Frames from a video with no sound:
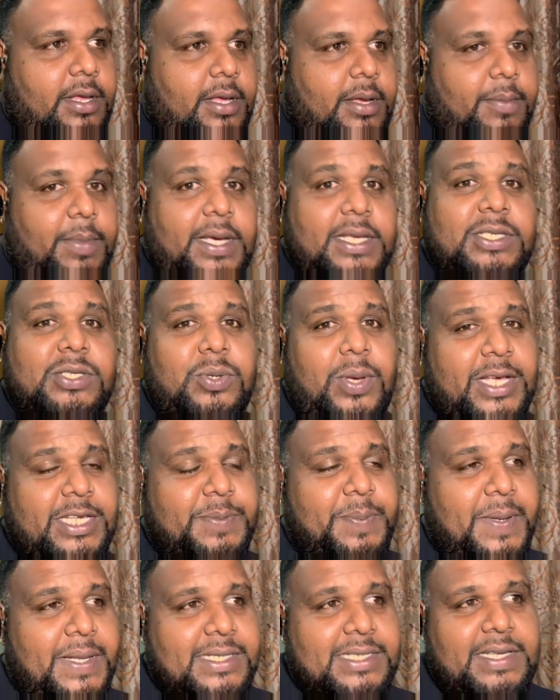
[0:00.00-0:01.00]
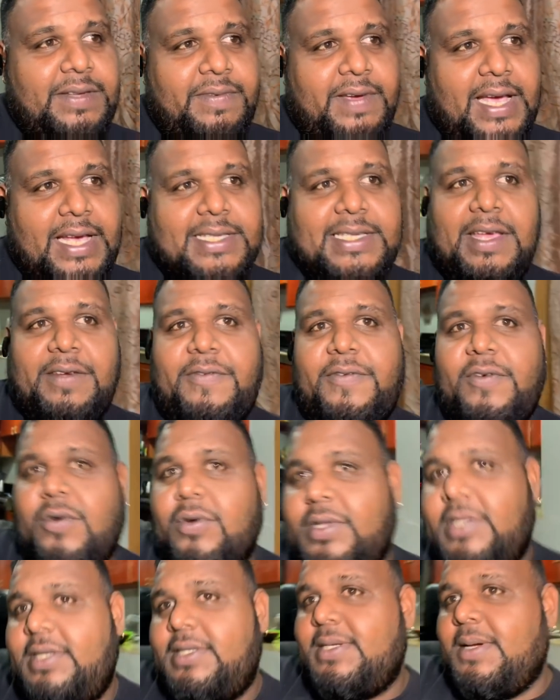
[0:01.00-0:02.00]
But it's so expensive, guys. Like
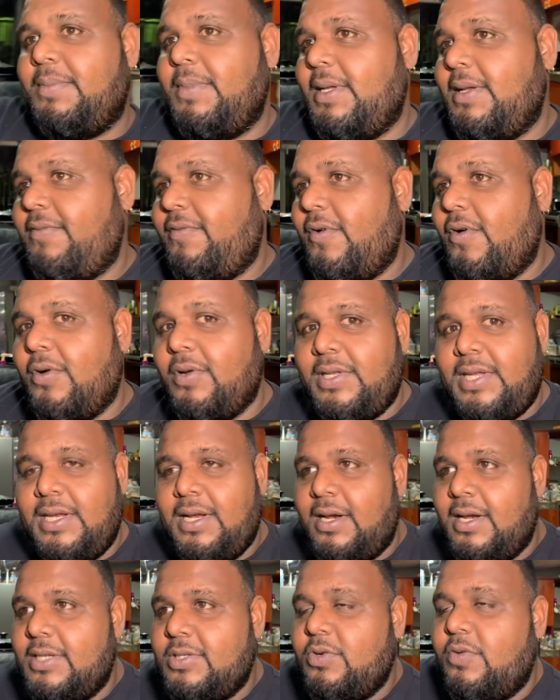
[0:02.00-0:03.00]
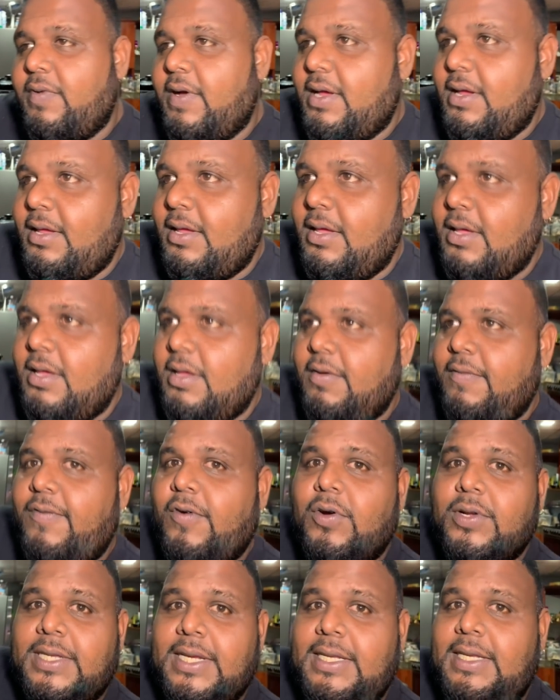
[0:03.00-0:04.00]
40 something, $40 over
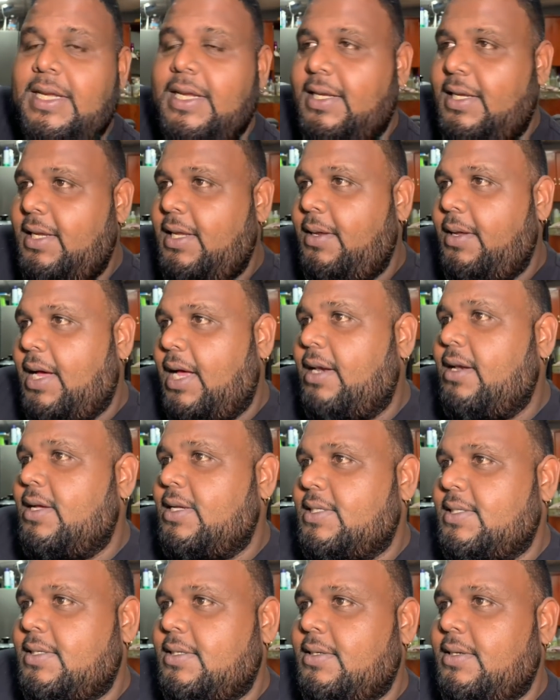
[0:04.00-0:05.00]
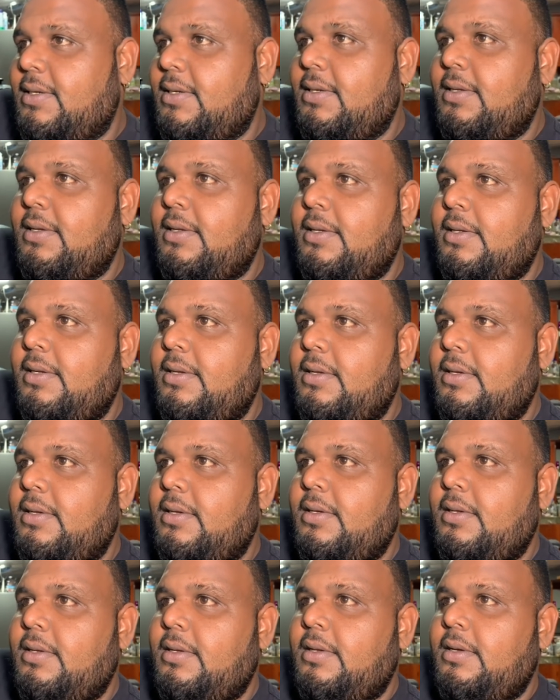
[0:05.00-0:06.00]
40 TT a dozen.
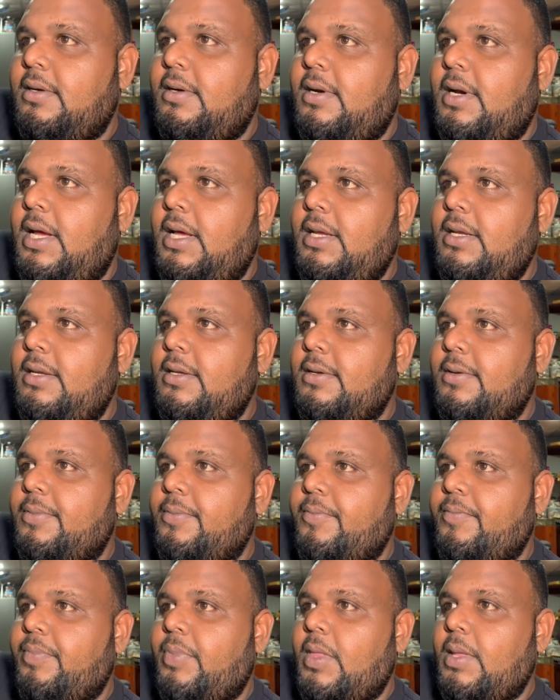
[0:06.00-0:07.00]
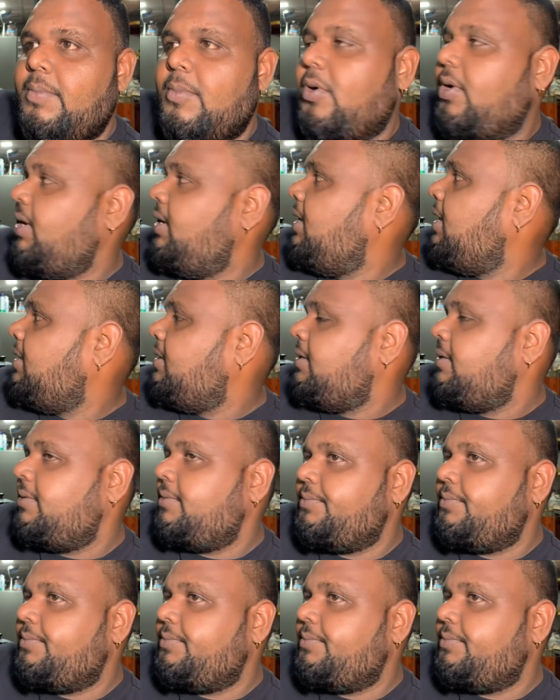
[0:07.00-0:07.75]
Right? More than that.